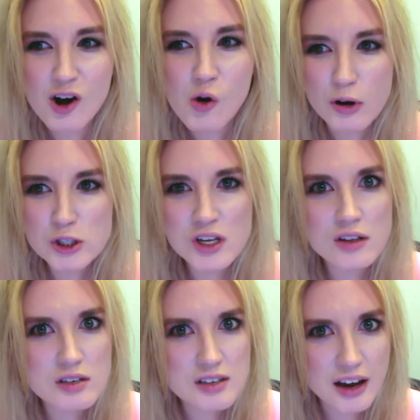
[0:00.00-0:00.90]
What did you think of
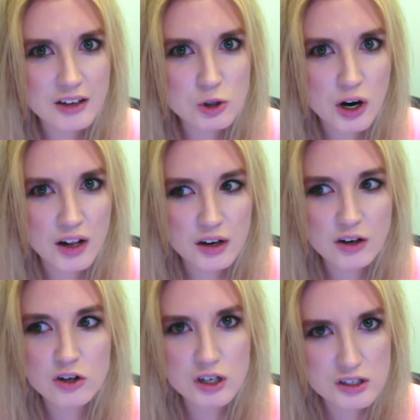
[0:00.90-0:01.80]
the second trailer? Are
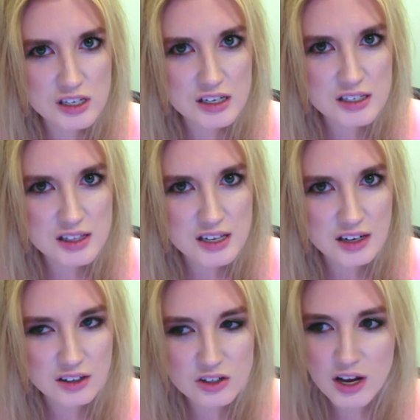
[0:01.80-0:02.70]
you going to see this in
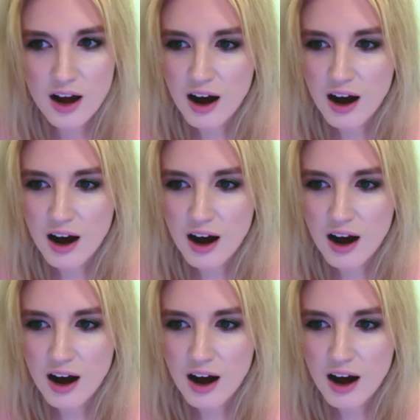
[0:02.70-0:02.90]
theaters?